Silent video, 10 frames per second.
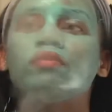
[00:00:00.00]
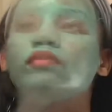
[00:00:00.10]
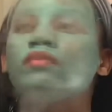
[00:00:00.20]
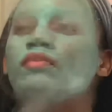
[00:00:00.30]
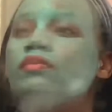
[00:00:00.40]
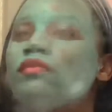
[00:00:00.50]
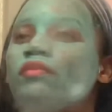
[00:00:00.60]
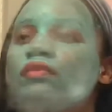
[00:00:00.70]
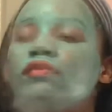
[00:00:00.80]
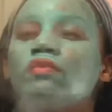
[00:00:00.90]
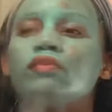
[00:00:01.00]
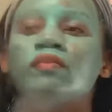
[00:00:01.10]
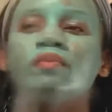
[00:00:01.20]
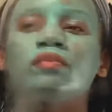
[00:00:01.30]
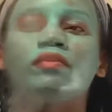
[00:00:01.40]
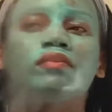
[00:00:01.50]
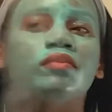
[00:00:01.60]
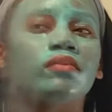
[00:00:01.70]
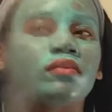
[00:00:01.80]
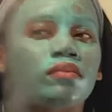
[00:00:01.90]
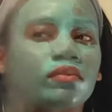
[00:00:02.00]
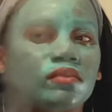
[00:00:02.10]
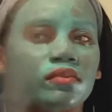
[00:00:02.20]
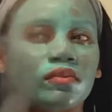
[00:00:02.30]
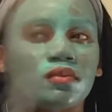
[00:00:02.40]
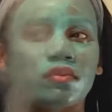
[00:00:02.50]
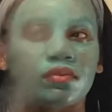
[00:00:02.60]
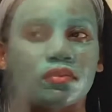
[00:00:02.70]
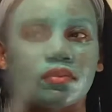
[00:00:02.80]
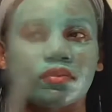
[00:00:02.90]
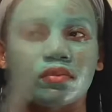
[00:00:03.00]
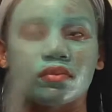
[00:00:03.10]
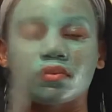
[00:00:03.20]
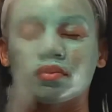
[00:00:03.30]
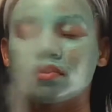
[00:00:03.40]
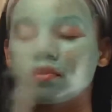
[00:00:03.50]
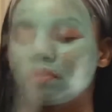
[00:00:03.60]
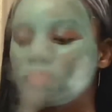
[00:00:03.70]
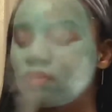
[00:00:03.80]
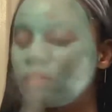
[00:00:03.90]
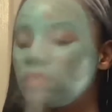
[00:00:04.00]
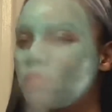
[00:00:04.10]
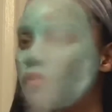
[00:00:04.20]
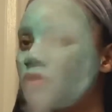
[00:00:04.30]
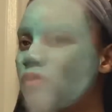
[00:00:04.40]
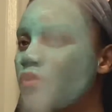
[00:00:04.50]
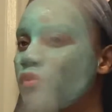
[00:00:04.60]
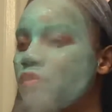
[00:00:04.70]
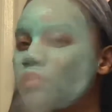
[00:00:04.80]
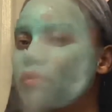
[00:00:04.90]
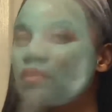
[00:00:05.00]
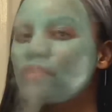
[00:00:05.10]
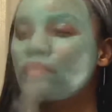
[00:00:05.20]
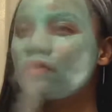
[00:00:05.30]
I see people using a steamer during this process as well, so it works.